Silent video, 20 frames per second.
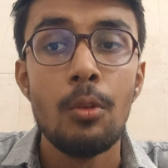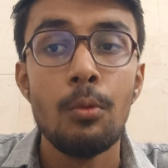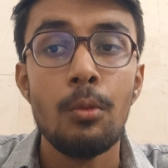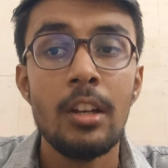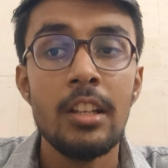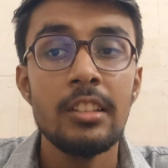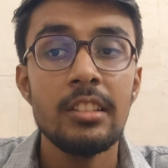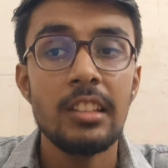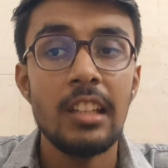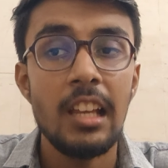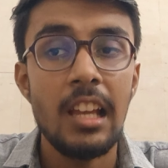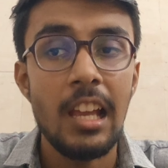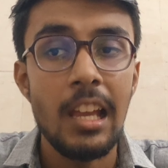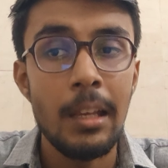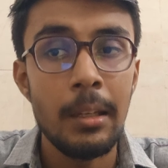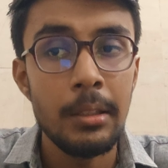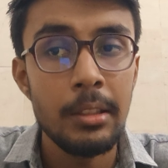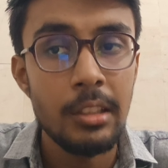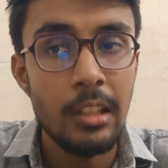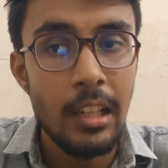Once
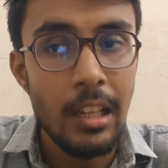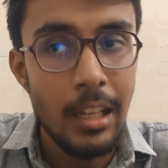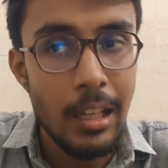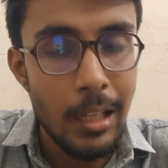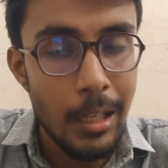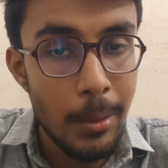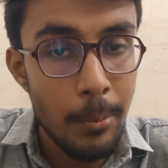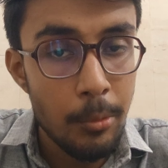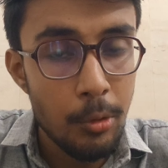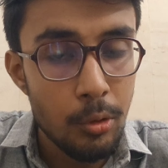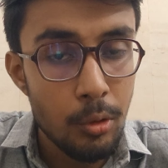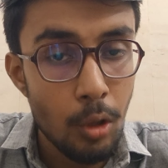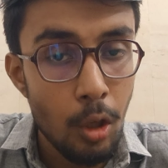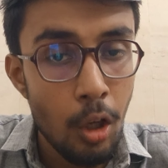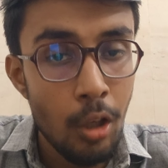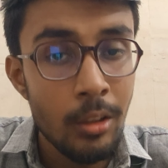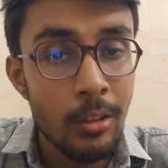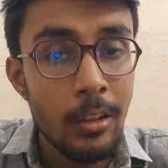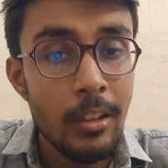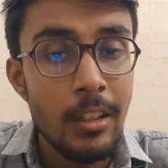
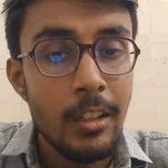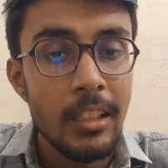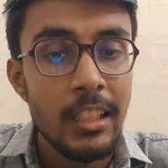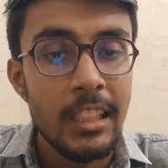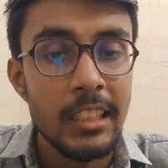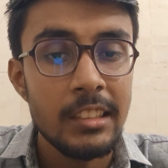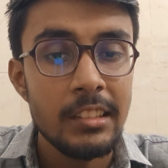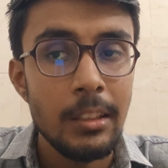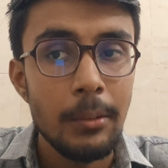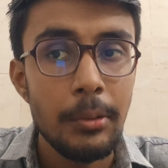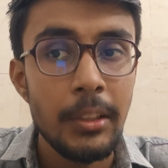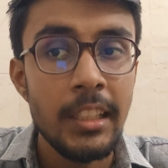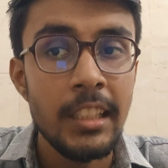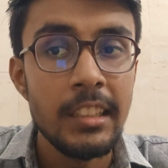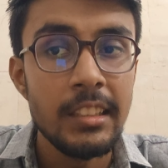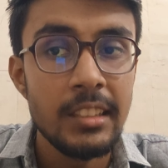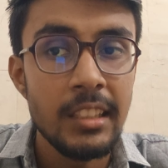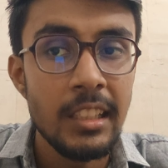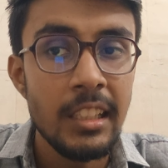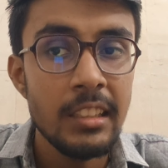AMSON
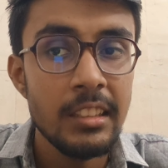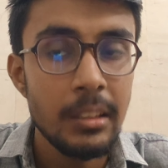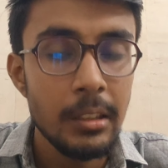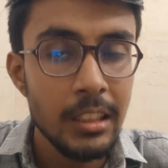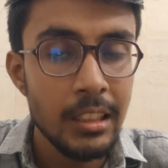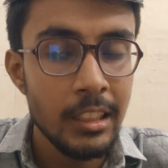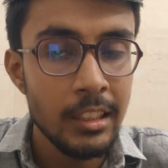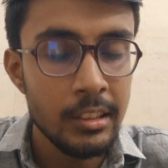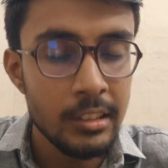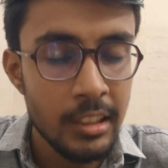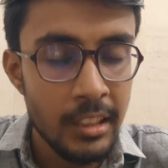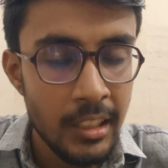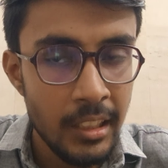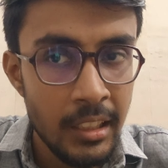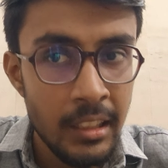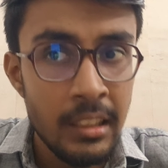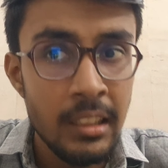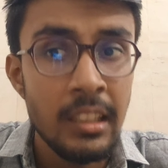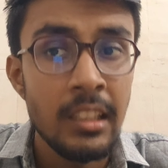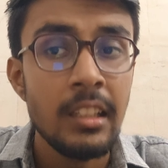finishes
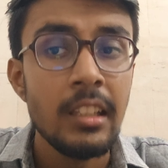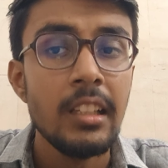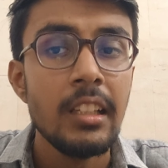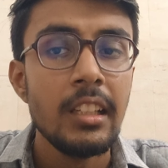clustering,